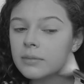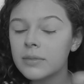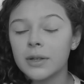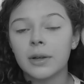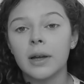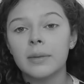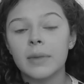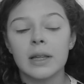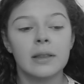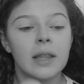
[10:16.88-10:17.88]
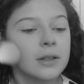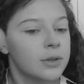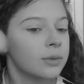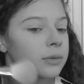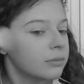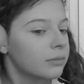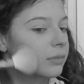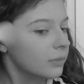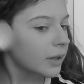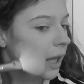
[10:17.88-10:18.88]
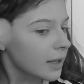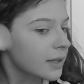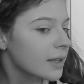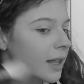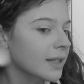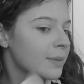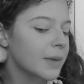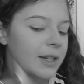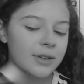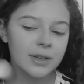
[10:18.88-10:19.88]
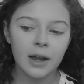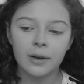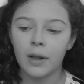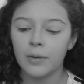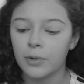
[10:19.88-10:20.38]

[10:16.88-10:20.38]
so yeah, that, that's all. That's that's me just kind of like